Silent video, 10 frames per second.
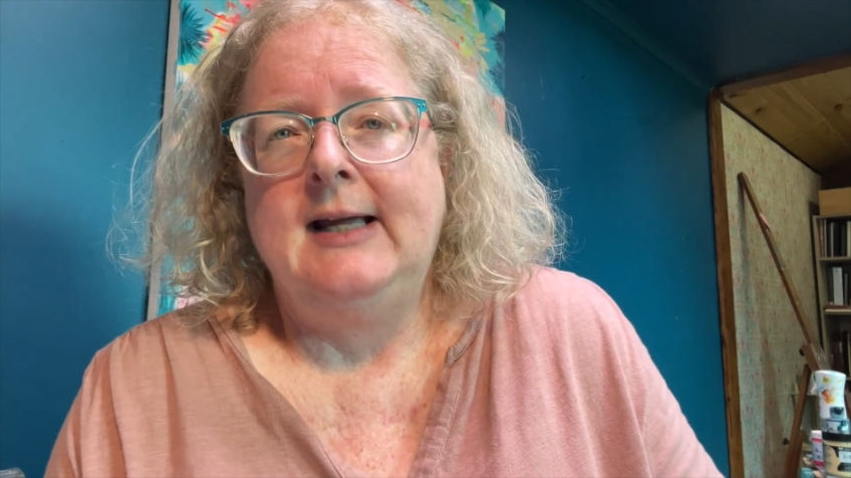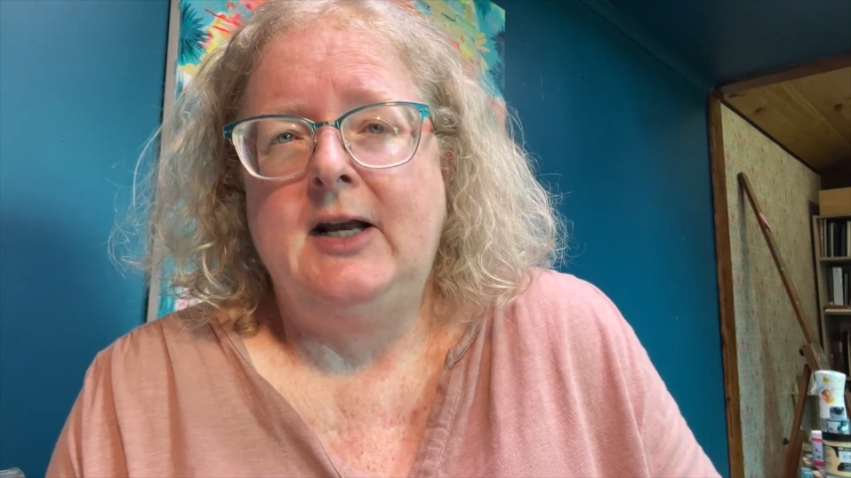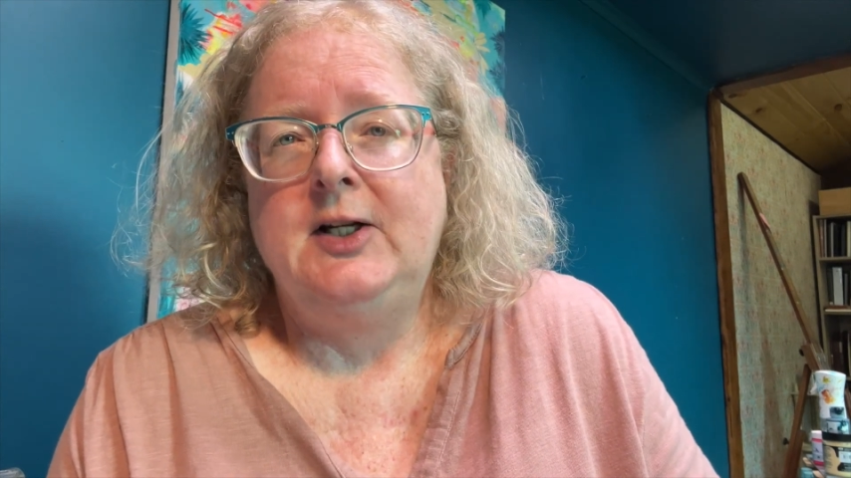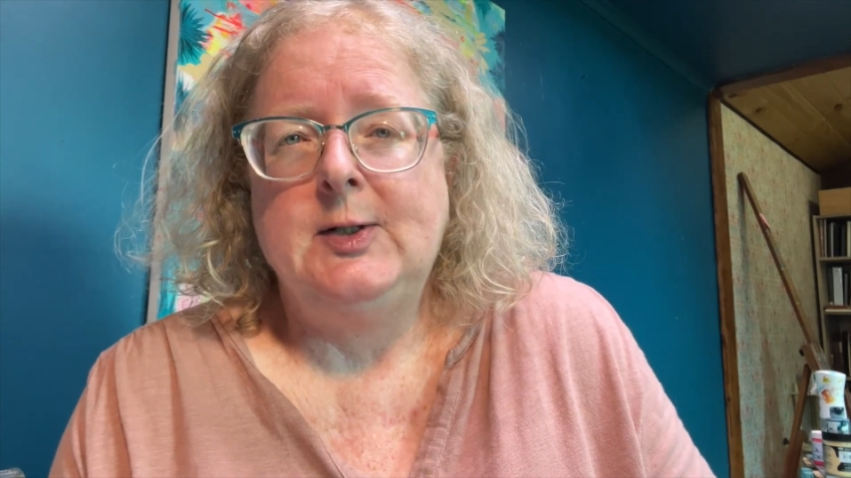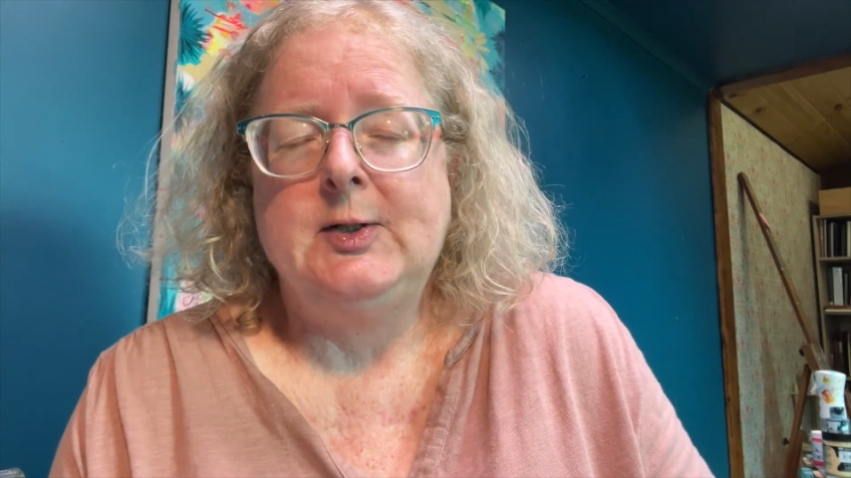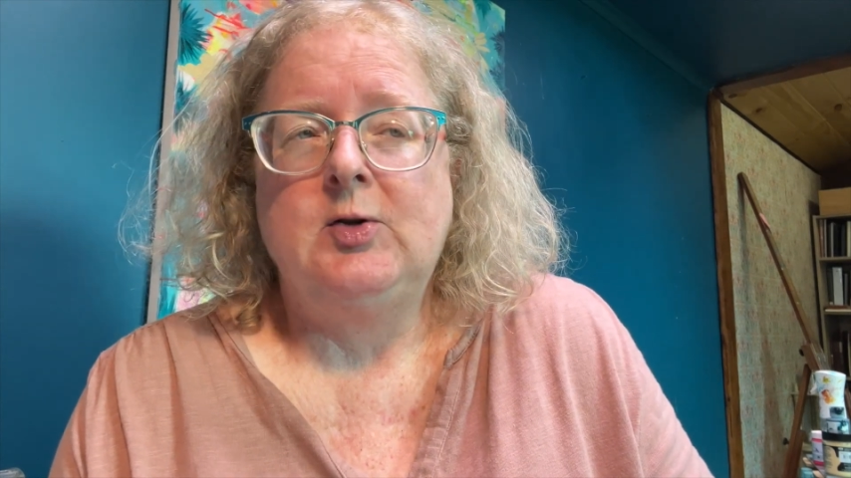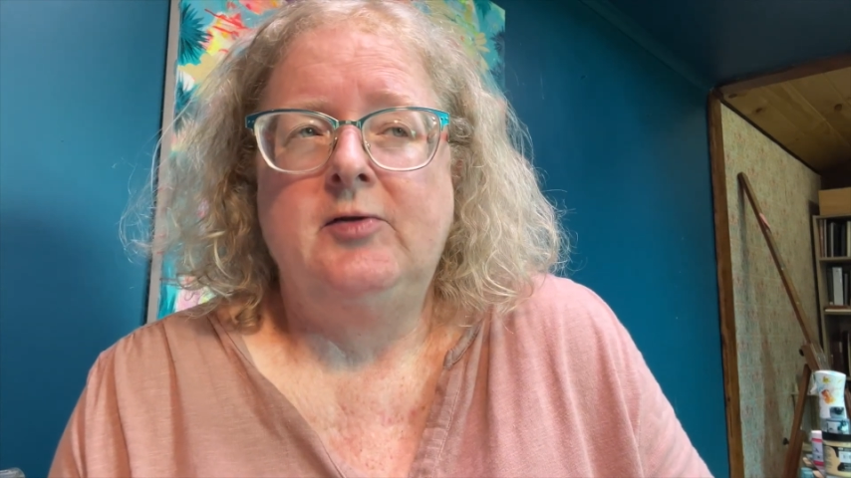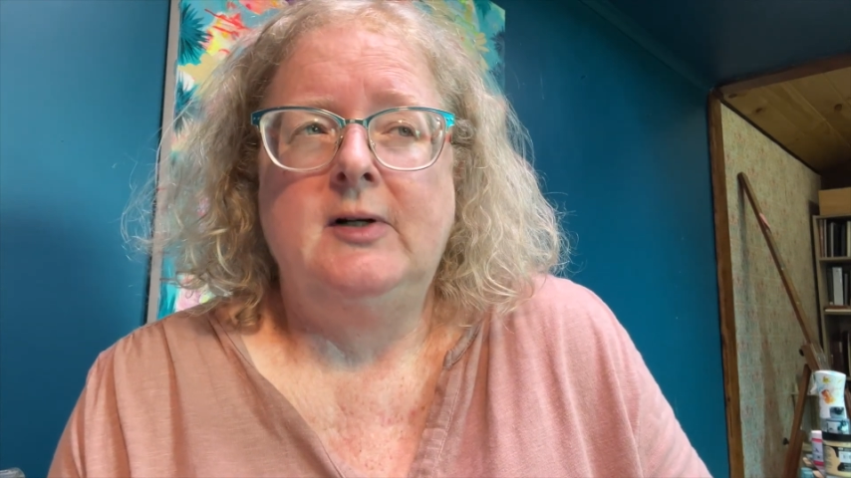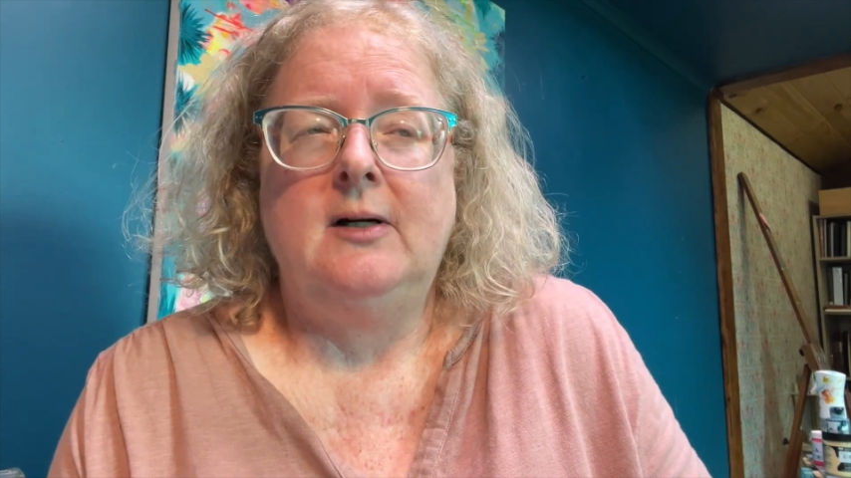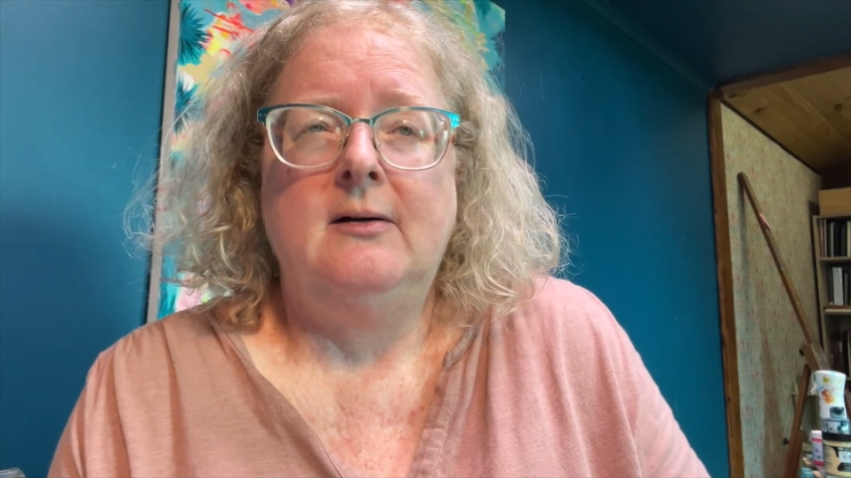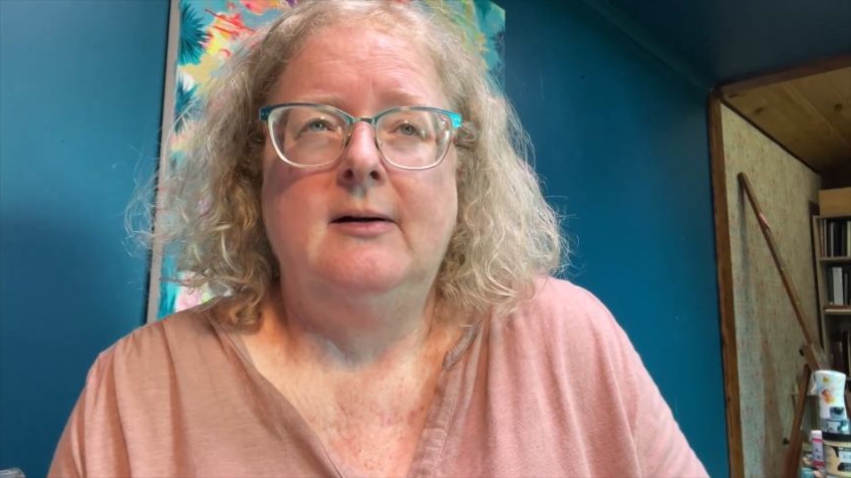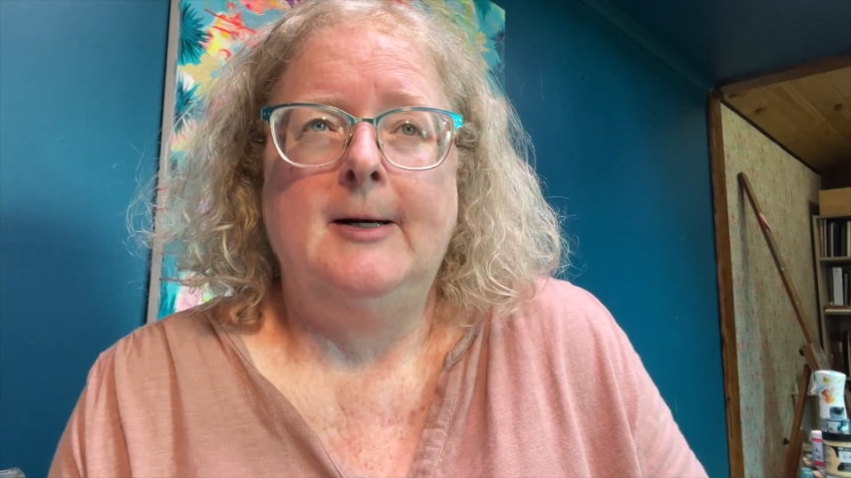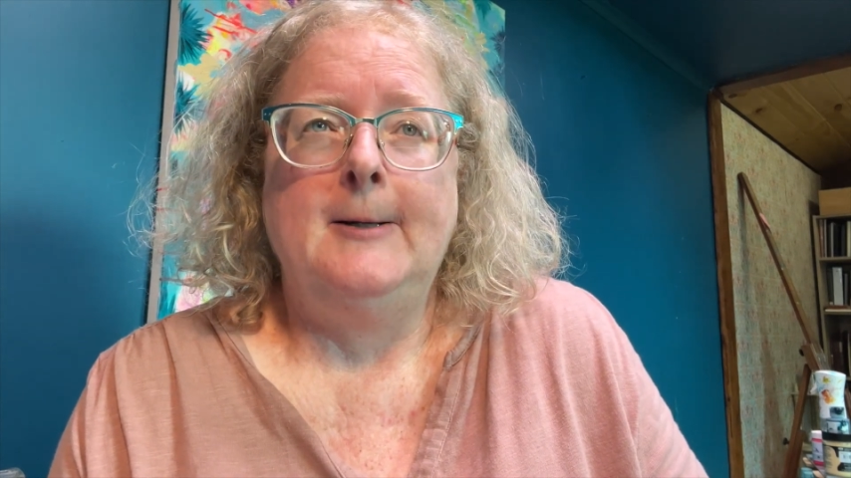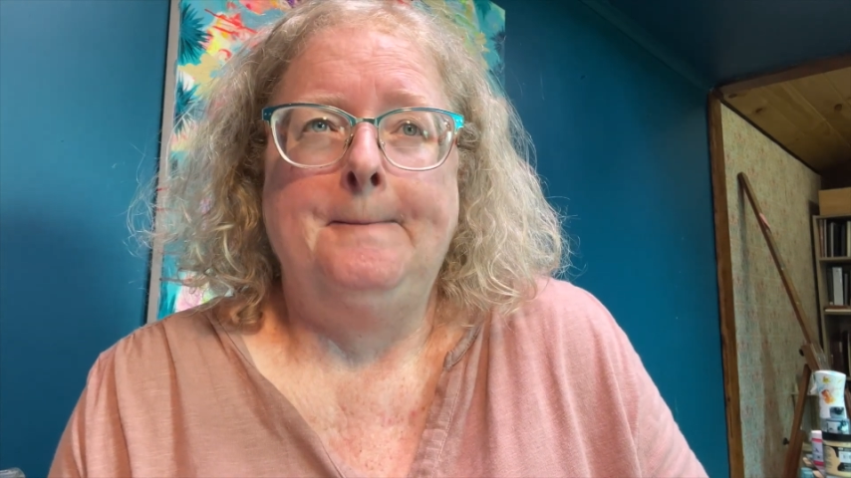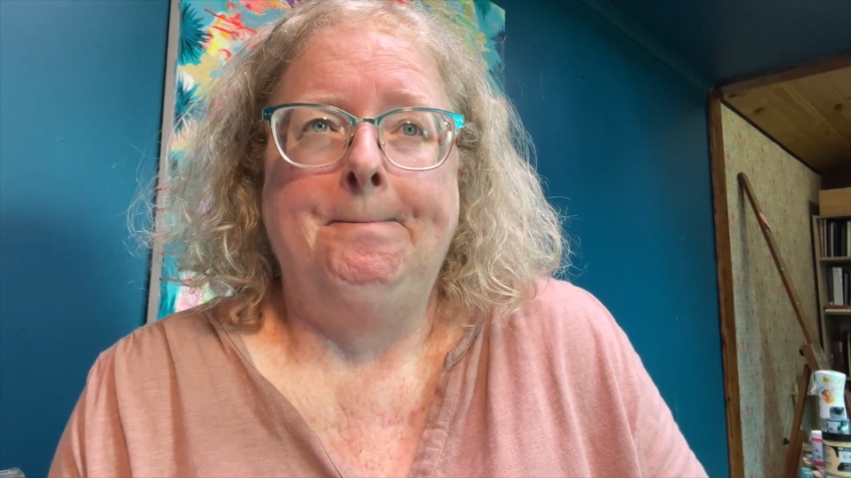how to use Scrivener,
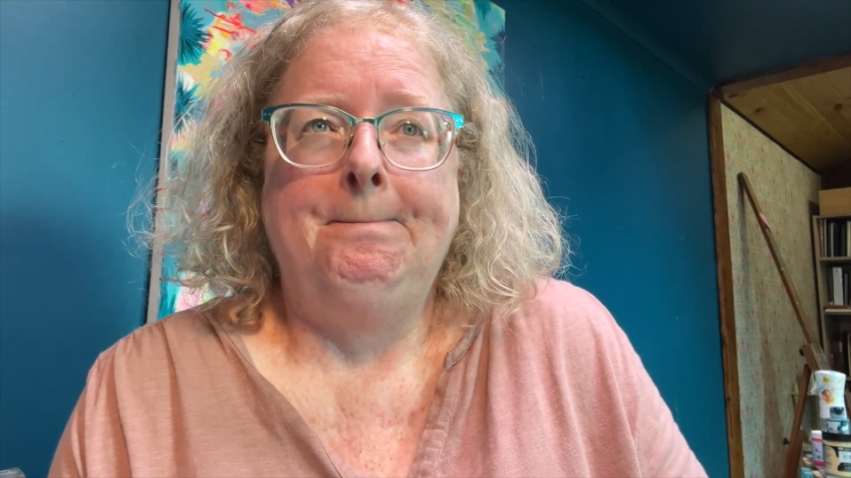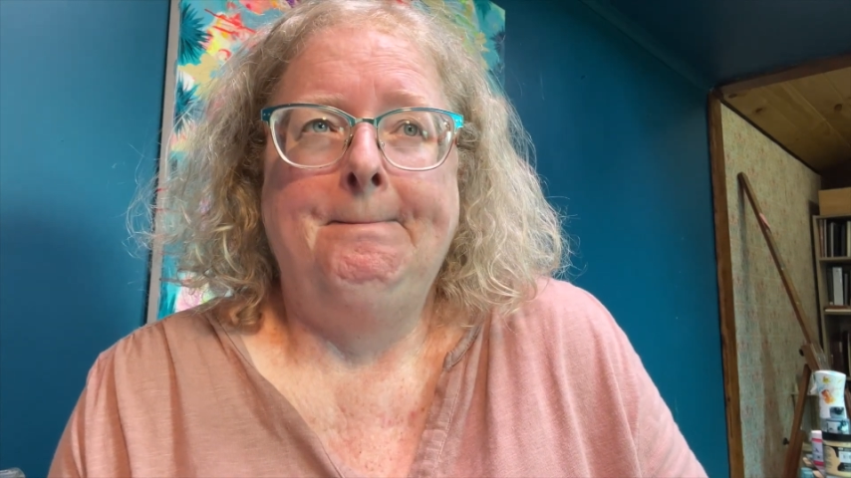and